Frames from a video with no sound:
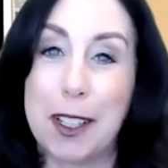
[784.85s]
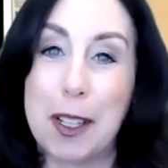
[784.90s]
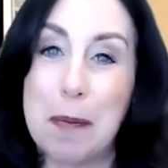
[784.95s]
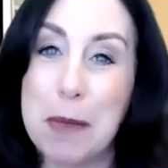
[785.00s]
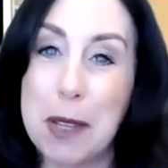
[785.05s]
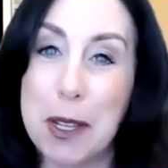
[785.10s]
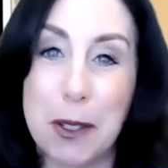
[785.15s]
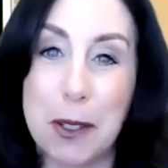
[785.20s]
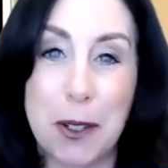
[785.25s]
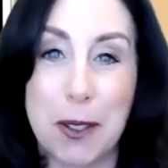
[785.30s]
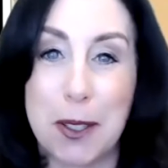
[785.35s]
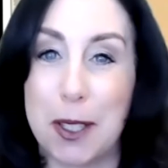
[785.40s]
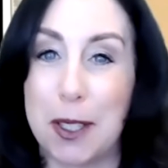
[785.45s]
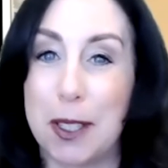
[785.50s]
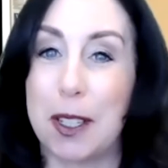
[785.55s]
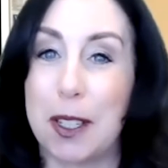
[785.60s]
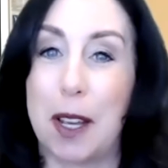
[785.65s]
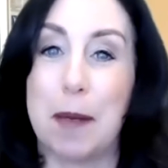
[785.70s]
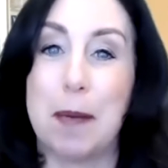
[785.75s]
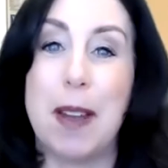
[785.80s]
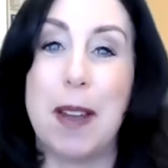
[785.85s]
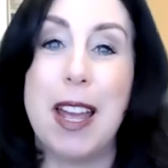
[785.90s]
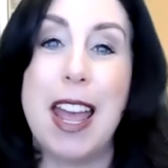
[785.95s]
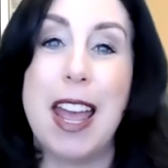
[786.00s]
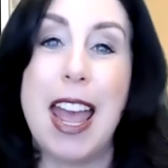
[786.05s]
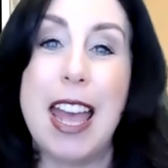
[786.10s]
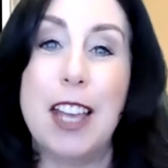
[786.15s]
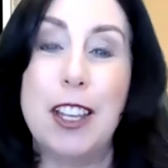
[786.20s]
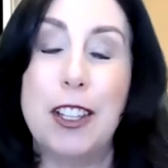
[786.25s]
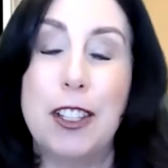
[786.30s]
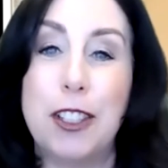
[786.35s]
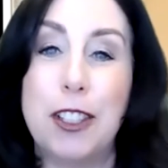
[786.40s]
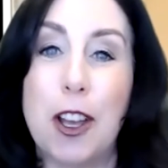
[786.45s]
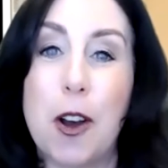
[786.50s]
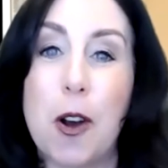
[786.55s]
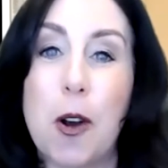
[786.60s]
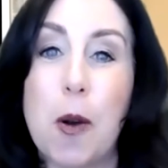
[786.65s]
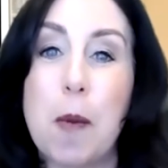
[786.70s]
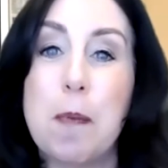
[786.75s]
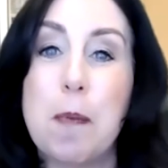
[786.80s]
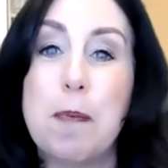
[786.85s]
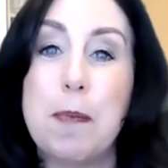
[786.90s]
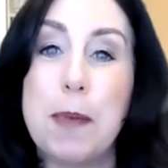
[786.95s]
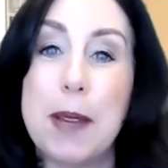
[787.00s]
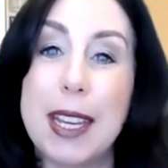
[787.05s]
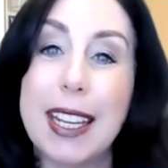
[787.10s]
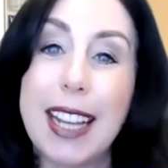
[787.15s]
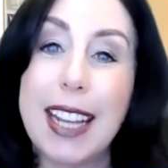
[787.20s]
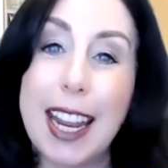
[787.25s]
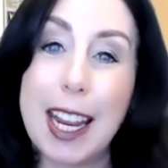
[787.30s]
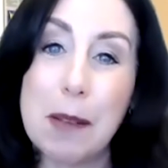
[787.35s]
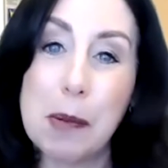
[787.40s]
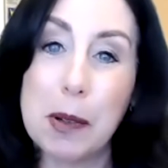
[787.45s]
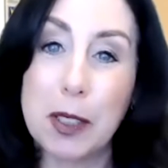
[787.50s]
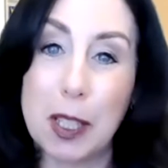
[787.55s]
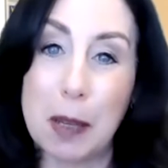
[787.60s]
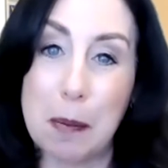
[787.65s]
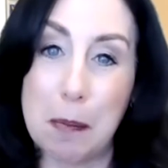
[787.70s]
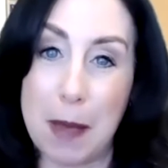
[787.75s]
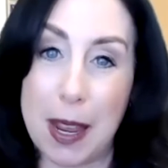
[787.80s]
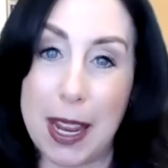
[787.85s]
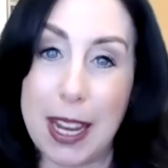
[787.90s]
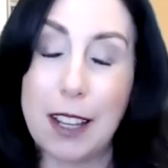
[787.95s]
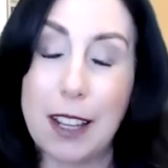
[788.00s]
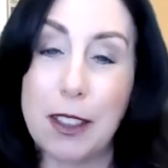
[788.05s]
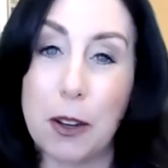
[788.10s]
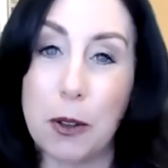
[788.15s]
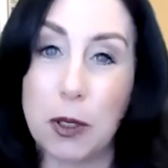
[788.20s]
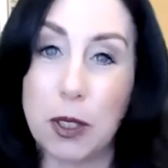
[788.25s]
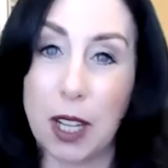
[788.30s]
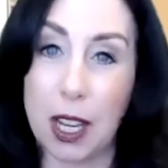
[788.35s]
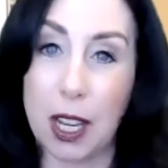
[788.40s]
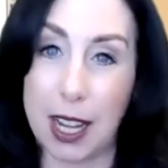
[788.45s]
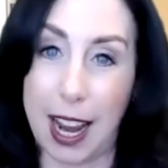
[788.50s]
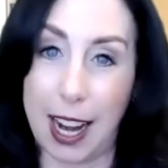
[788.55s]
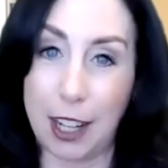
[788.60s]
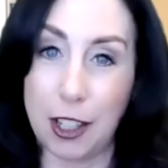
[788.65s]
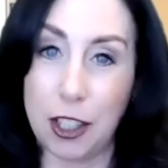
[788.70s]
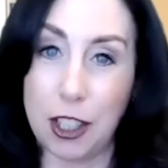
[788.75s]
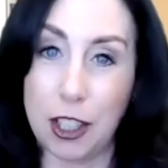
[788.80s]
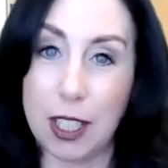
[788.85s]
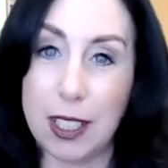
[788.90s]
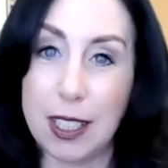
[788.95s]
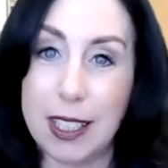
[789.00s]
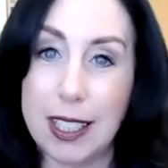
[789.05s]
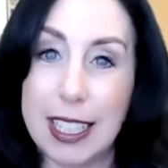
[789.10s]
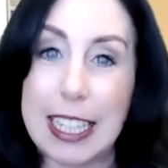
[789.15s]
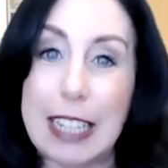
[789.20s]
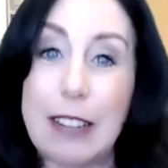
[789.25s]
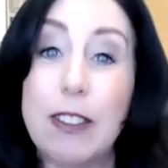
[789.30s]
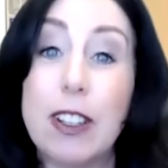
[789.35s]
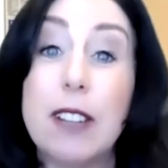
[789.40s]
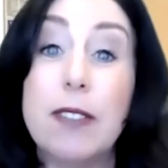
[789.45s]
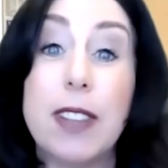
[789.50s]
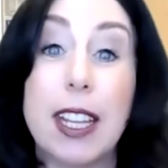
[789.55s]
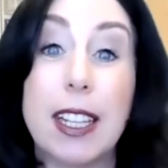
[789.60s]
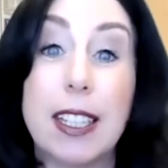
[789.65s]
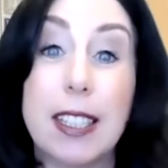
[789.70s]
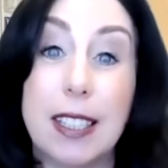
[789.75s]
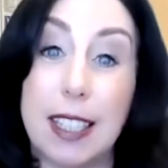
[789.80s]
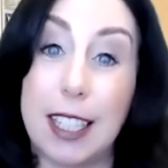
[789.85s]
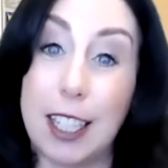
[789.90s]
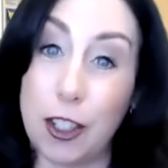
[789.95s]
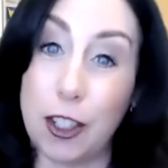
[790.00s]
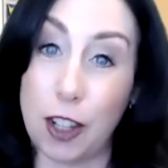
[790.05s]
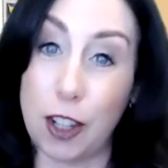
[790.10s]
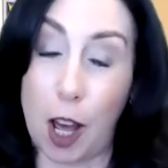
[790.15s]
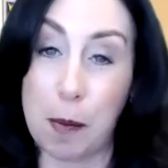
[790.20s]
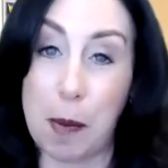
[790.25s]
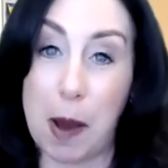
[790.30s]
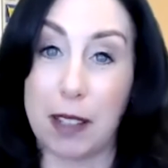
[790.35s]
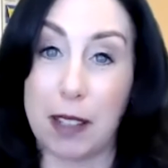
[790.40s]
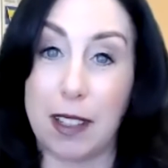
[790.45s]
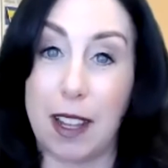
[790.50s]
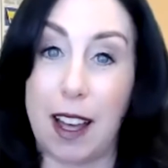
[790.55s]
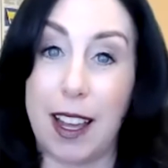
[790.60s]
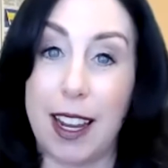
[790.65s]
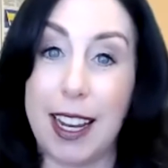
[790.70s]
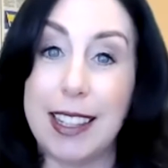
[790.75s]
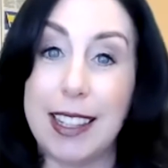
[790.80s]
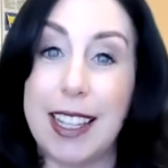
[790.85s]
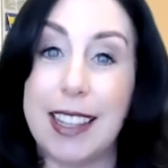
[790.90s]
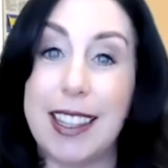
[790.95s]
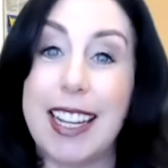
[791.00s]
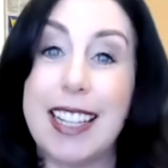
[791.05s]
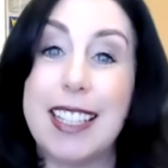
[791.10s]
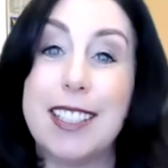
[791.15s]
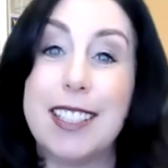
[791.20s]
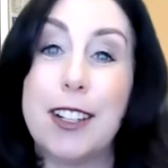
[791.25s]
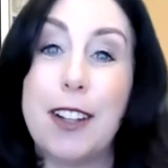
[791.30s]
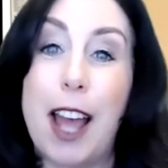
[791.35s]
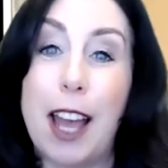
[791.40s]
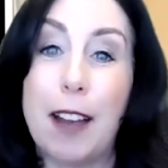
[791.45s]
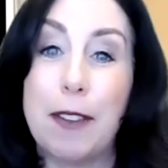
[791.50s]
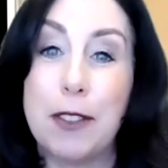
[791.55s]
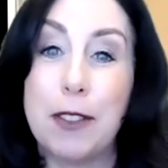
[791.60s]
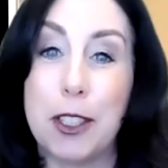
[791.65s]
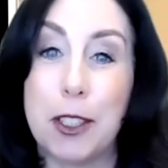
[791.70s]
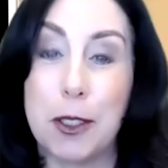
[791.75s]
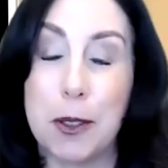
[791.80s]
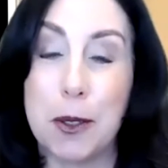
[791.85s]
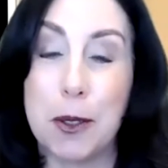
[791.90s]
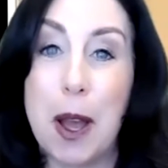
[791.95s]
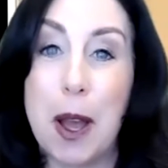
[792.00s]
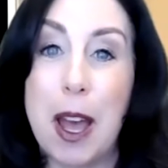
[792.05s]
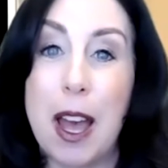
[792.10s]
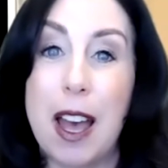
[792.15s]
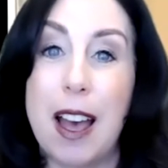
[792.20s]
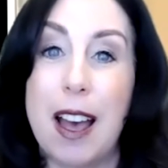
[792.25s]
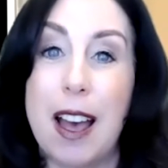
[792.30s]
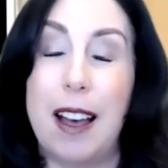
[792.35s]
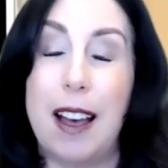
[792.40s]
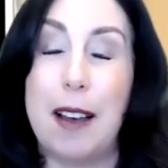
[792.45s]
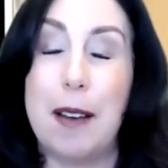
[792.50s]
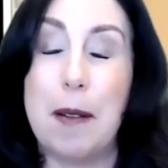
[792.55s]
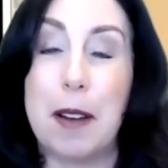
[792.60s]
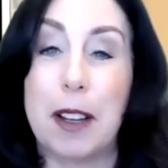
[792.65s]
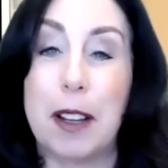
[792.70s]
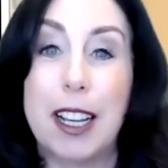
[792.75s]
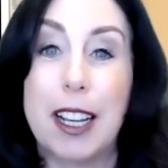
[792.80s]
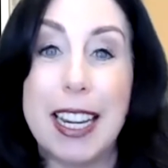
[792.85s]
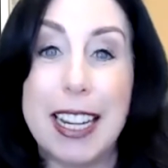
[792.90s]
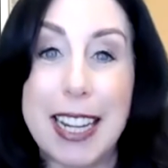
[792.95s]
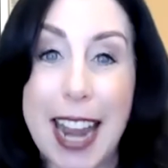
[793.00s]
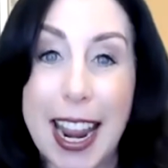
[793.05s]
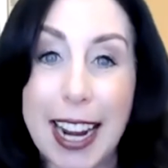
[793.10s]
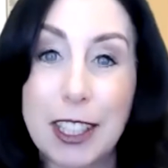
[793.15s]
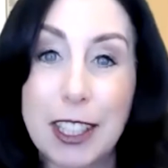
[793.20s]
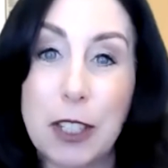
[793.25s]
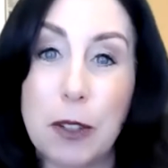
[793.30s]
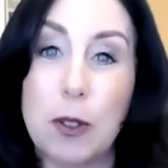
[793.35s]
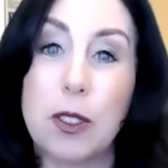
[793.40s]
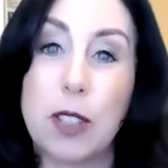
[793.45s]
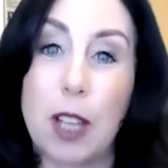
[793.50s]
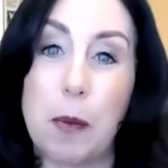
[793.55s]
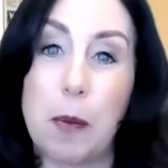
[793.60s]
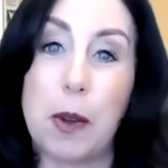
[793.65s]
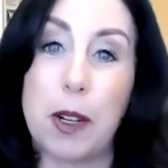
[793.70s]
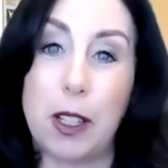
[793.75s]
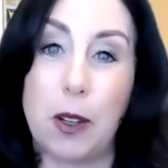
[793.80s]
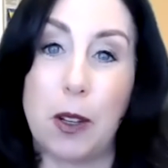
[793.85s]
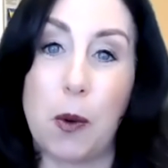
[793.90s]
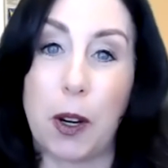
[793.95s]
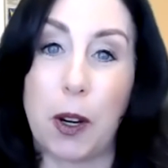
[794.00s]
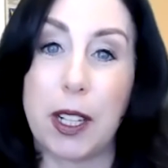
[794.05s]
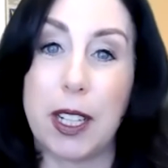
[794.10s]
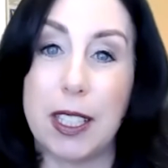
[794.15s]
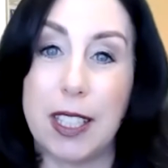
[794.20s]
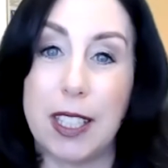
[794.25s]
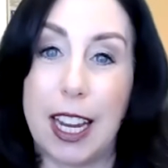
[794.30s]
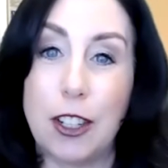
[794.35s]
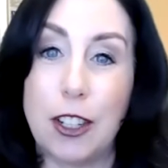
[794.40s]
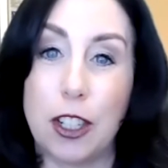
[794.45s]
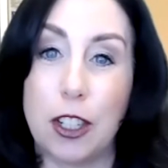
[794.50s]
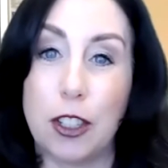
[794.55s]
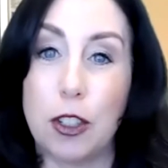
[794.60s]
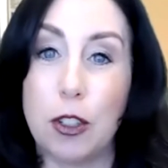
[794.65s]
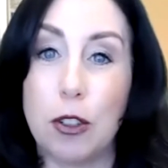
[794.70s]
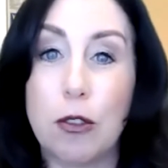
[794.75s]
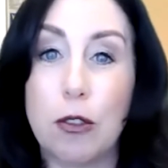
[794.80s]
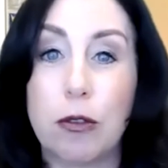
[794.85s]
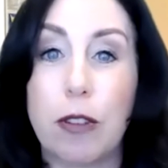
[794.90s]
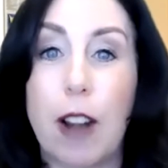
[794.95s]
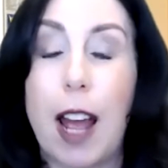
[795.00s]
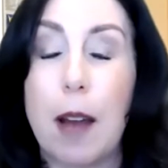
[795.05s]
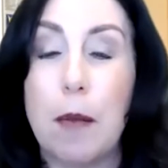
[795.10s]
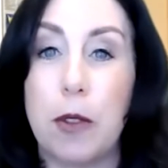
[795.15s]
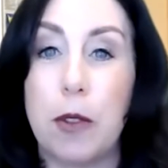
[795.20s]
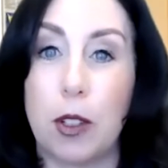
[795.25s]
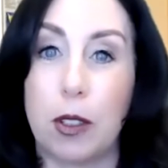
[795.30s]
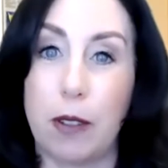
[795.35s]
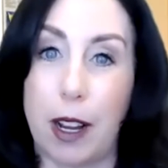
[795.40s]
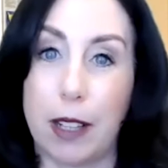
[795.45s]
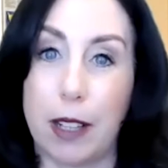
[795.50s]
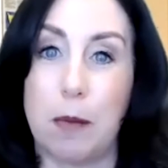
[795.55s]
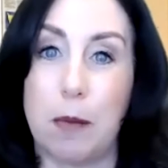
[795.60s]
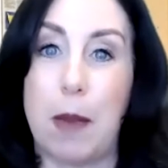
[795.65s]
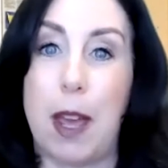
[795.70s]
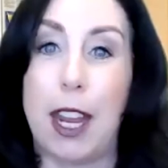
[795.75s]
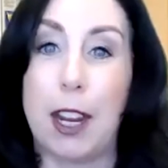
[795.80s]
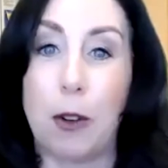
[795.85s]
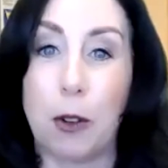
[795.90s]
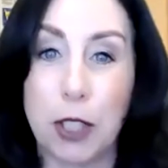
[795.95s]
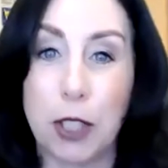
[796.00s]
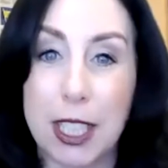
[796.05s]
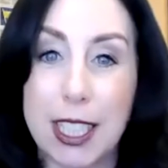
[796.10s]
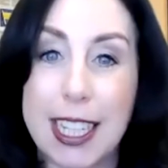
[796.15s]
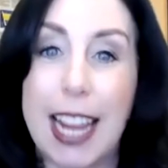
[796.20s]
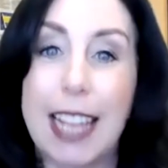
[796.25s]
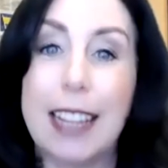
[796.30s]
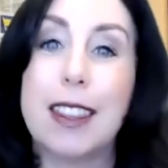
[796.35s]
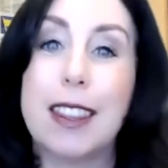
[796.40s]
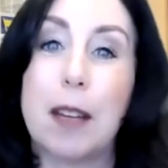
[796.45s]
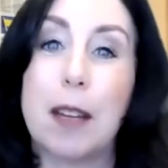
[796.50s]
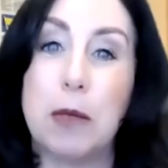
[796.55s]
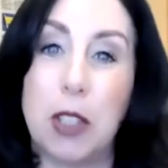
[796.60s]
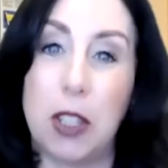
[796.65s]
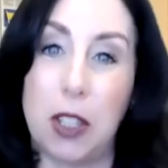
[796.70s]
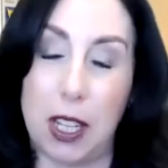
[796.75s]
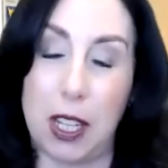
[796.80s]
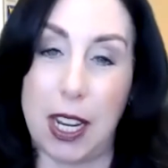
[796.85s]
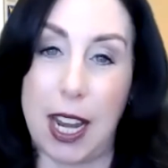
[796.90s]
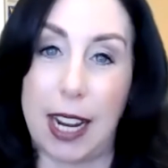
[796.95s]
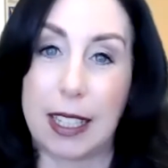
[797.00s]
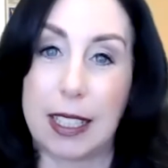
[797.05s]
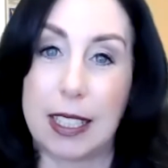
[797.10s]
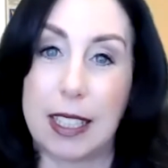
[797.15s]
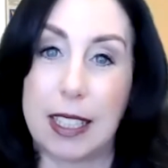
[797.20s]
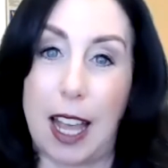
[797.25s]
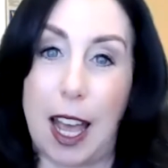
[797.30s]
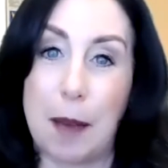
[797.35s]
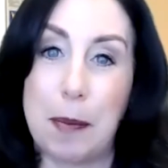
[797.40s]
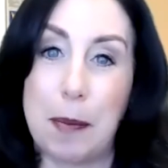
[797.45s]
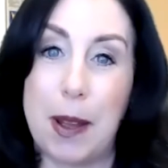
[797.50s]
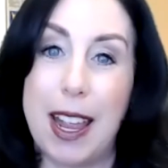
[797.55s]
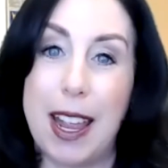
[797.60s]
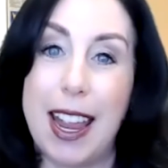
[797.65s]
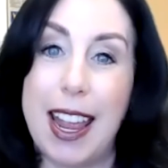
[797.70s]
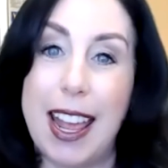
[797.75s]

a computer system. So being able to make those connections, even if they see a job online, that they still have to connect to someone in the organization to grab their resume or to get them to the next step.